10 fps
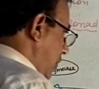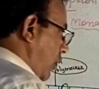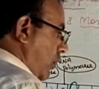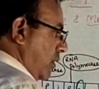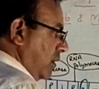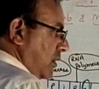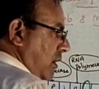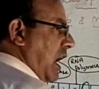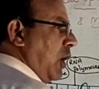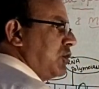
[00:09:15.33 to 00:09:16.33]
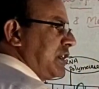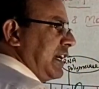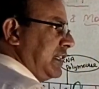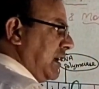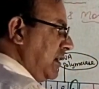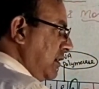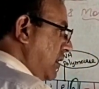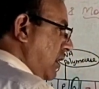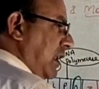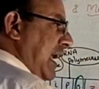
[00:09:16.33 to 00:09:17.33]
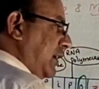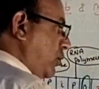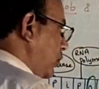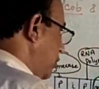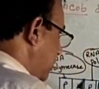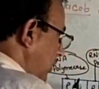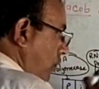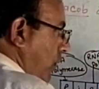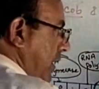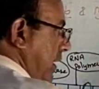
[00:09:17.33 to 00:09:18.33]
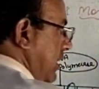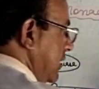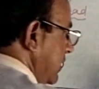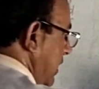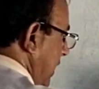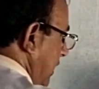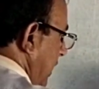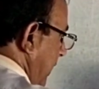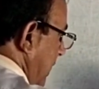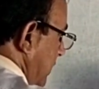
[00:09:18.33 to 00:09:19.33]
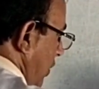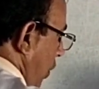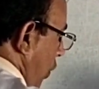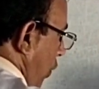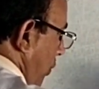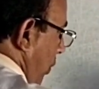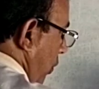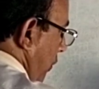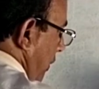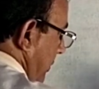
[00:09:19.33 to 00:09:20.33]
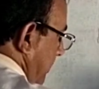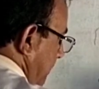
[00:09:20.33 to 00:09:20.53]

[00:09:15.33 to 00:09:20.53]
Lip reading: or outside the lactose. Another one is on mode.